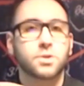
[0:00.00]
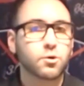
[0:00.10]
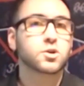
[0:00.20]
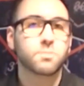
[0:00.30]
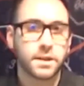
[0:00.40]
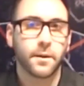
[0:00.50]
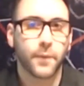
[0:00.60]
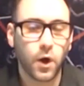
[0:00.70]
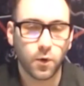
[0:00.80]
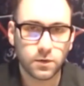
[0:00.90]
social
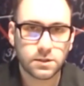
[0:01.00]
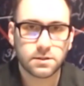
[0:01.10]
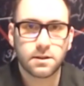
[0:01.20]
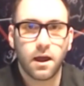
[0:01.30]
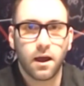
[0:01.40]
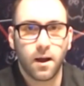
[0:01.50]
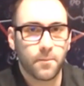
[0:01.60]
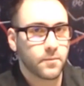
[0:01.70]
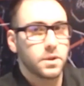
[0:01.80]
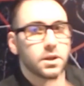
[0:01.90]
media posts
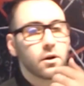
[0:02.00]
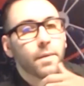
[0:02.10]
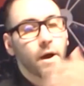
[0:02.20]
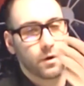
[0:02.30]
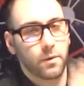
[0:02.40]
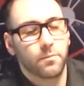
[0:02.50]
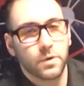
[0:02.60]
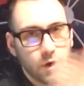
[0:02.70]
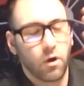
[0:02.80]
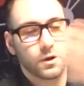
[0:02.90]
about
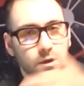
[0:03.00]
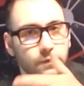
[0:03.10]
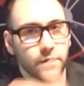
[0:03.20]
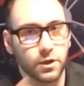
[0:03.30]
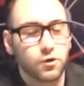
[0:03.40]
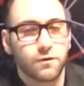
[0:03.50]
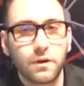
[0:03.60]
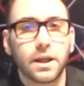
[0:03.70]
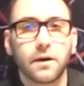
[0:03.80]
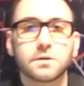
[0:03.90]
all your different YouTube
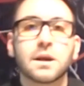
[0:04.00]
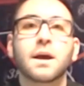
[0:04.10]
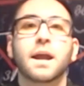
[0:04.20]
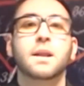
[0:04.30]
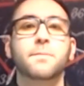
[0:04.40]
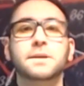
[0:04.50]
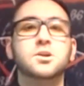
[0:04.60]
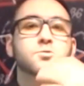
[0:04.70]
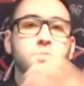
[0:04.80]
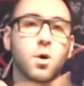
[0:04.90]
videos, and it
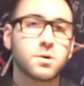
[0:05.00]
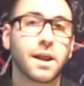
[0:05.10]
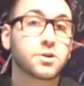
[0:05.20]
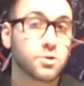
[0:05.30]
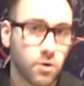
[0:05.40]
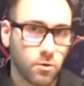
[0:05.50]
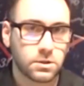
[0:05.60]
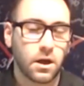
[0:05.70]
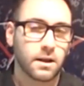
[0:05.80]
basically just rotates your own